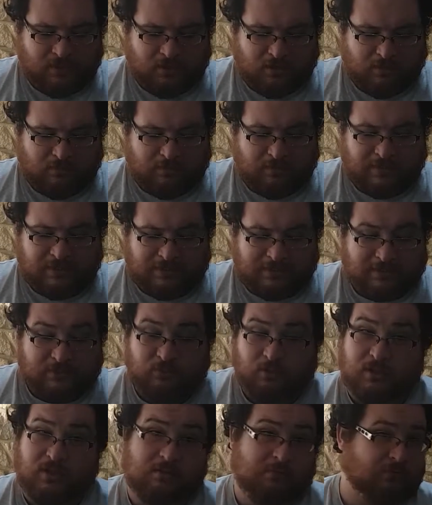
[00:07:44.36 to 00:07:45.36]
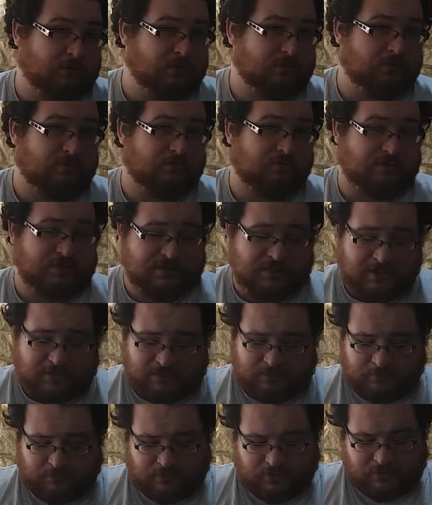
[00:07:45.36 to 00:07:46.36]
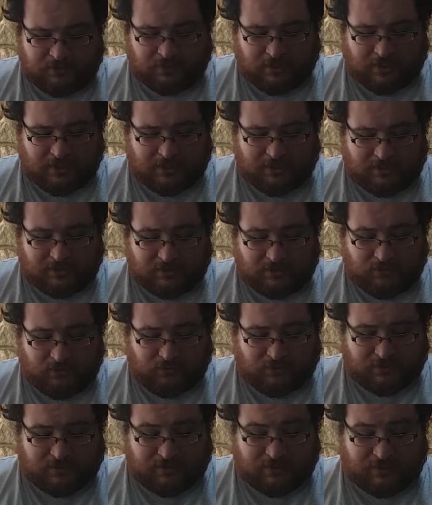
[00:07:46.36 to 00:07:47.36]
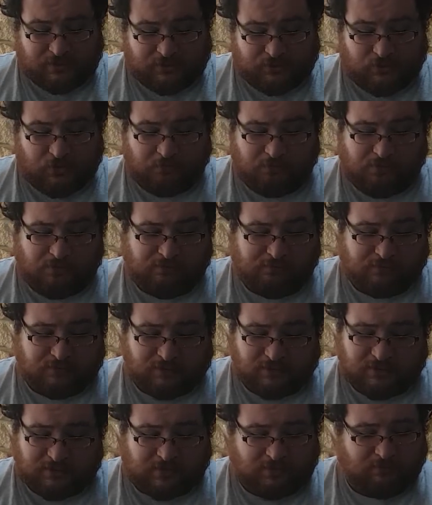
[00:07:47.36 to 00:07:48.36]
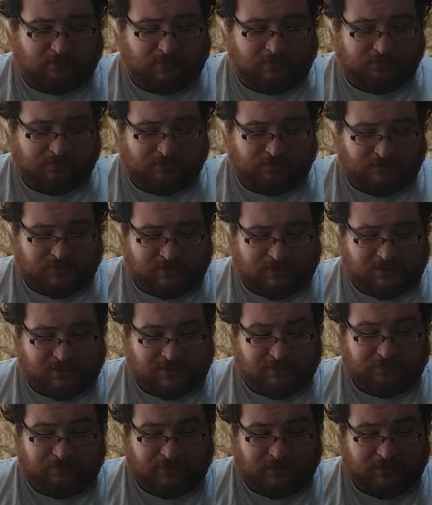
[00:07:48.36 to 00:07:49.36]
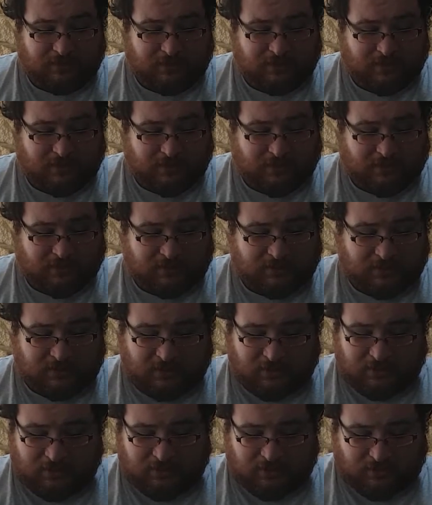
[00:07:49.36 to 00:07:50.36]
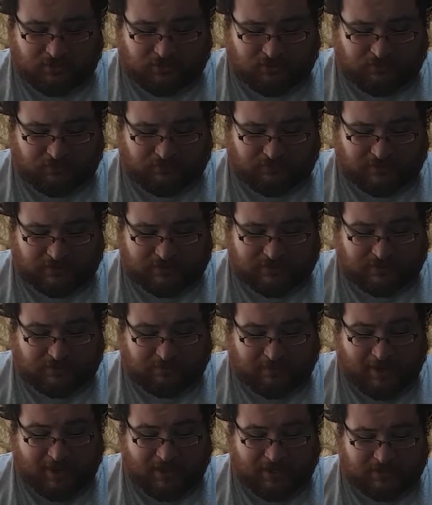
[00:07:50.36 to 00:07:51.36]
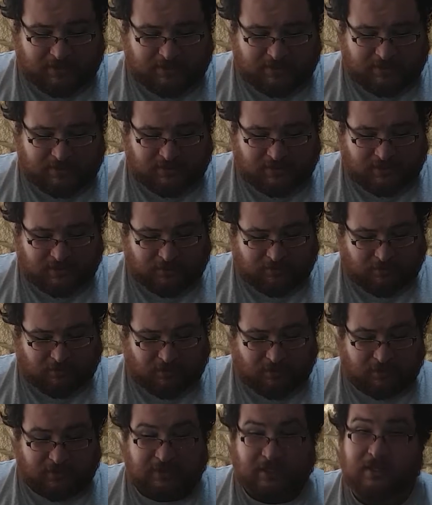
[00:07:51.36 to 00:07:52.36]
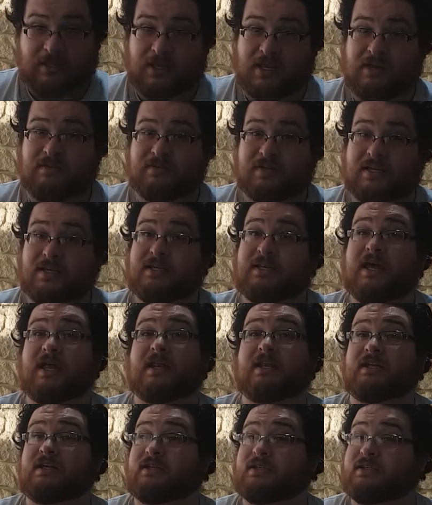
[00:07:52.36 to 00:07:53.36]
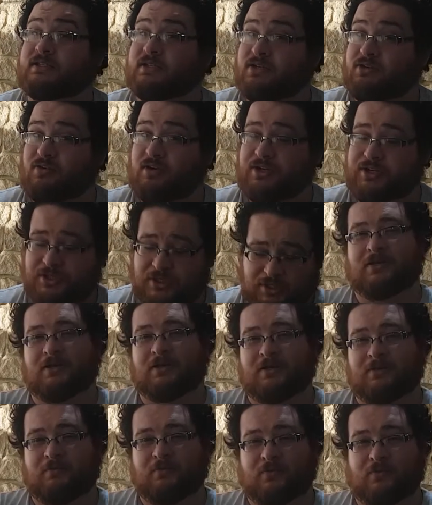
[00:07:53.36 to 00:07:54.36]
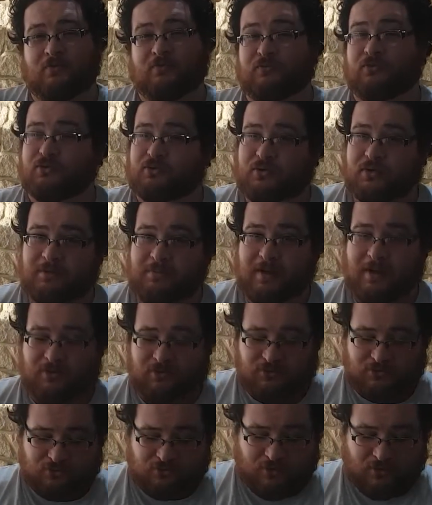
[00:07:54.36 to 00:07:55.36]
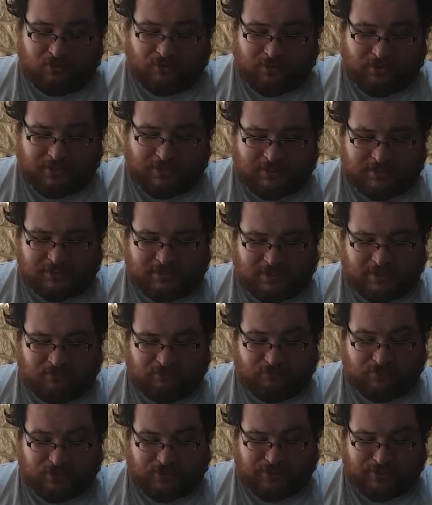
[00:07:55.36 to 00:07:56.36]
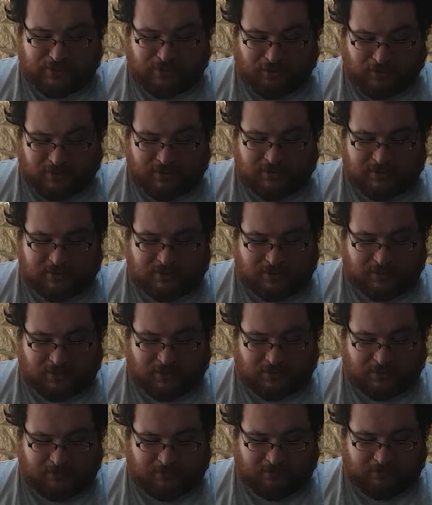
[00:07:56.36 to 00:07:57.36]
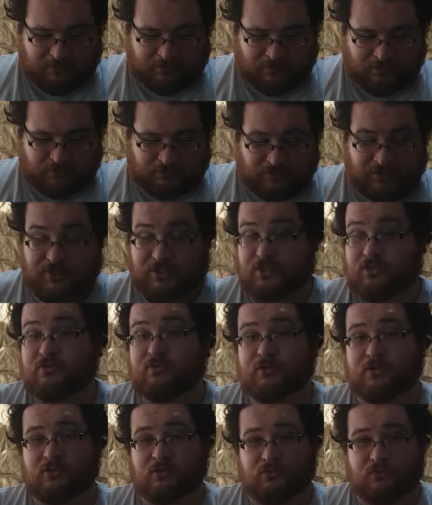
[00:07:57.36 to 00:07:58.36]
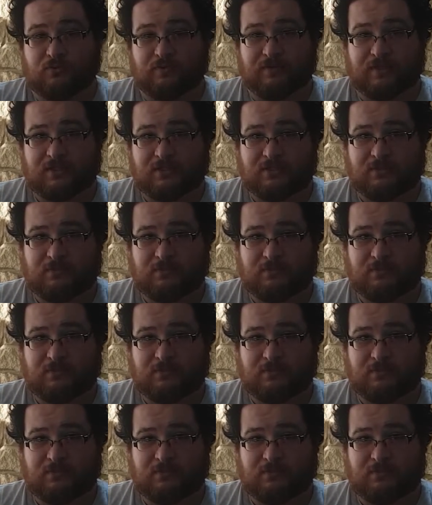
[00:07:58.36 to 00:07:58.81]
But I guess that's why they provide you a free set, so that you can set it to your preference. And my preference is definitely the convex set of pads. I like that they've taken that into consideration. For a £20 controller, that's a really nice feature to include with it.